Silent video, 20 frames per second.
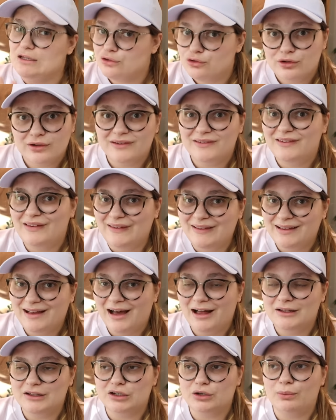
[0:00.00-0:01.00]
interesting
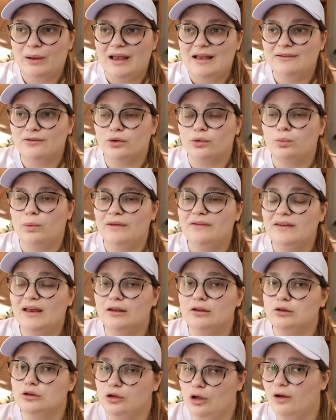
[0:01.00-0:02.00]
colorways or ones
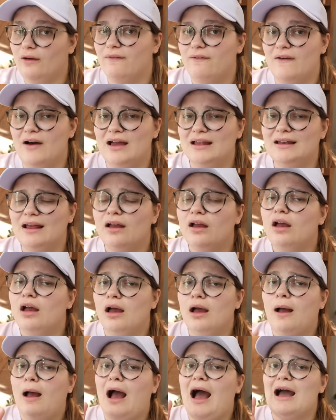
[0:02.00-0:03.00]
that look fun,
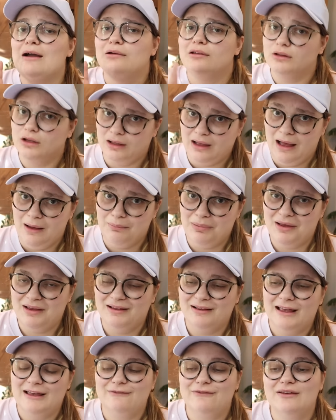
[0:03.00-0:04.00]
I would look up.
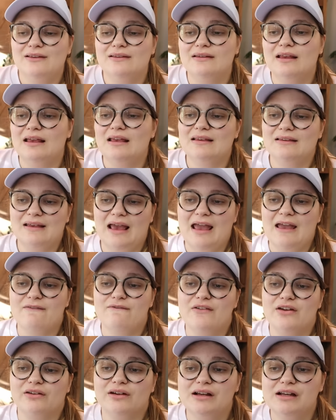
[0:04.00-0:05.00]
If it is a
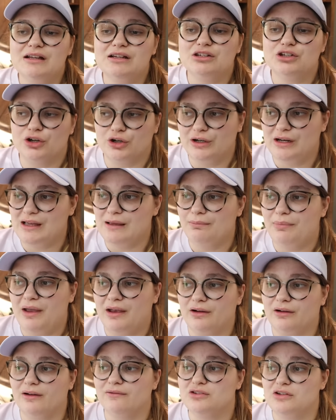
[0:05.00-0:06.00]
very dirty
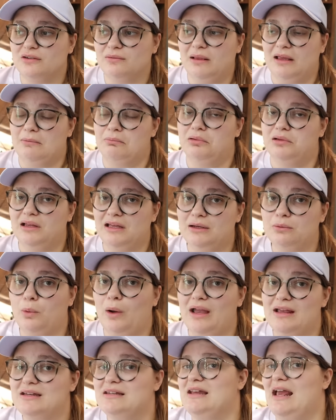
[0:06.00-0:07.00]
pair of just like plain
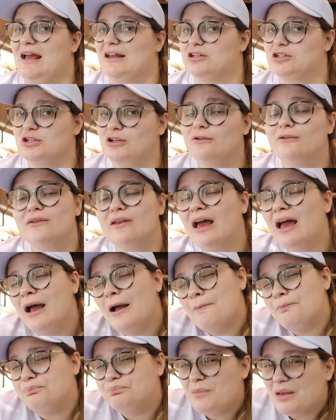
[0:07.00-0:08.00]
white dad shoes,
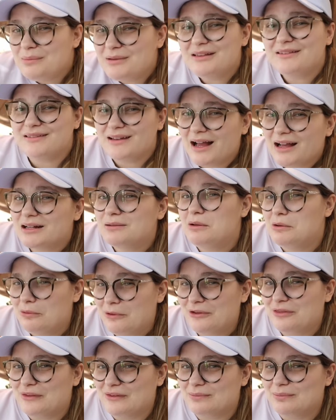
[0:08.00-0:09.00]
maybe it's not gonna be
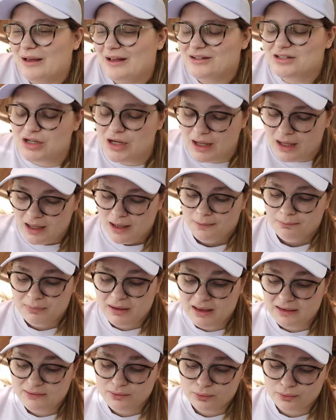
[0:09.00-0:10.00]
worth as much.
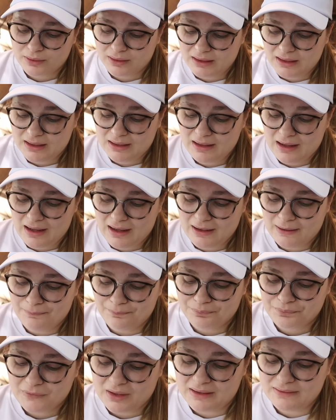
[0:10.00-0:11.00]
But it's a really,
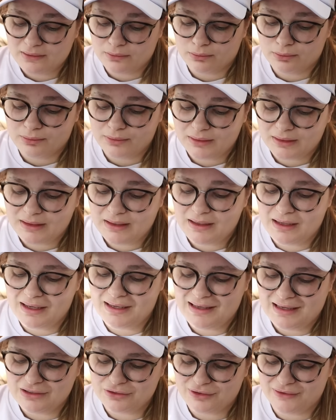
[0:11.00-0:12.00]
um, it's a
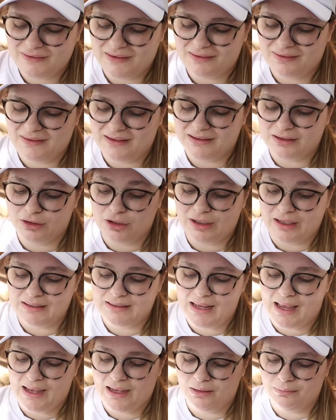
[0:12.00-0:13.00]
really interesting thing to look
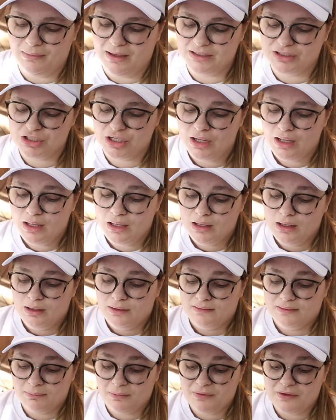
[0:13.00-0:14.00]
into how much
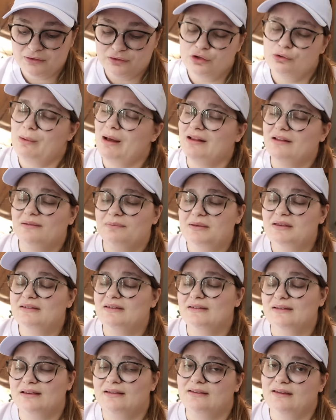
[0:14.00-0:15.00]
some of these New Balance
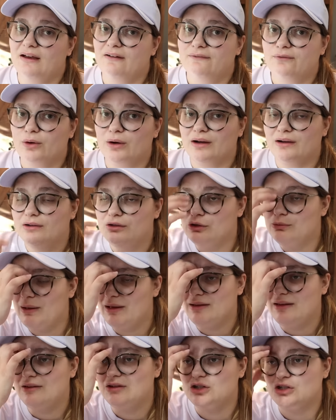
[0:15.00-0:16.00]
pieces can sell for. New
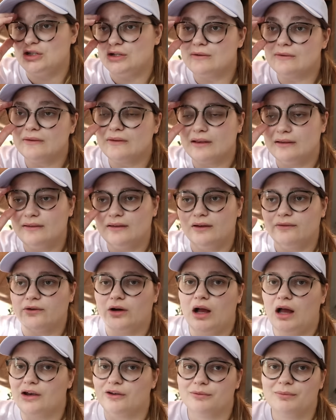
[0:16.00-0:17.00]
Balance shoes can sell
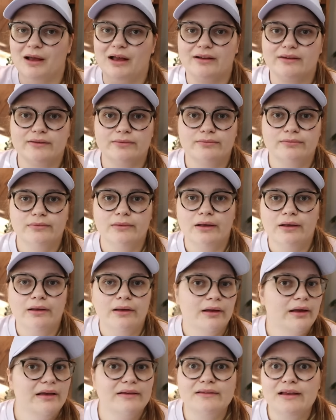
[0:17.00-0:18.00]
for a hundred bucks.
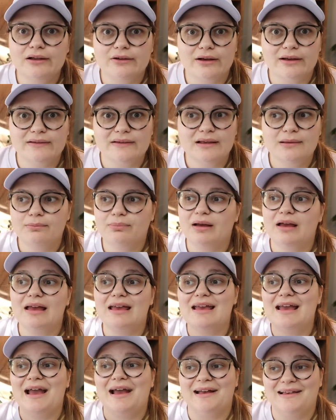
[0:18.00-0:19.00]
Isn't that crazy? But
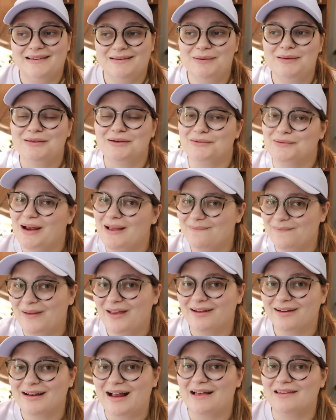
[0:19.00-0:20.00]
it has to be the right
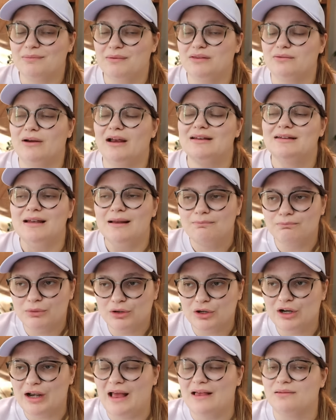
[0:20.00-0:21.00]
pair and it has to be the right
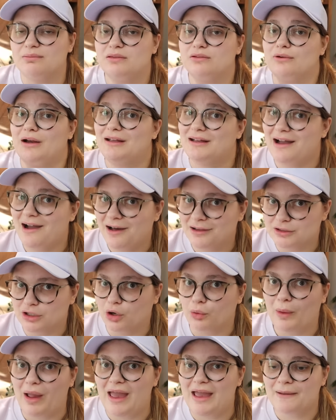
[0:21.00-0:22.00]
number and it has to be the right
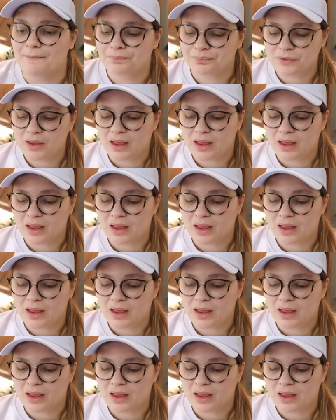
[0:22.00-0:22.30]
colorway.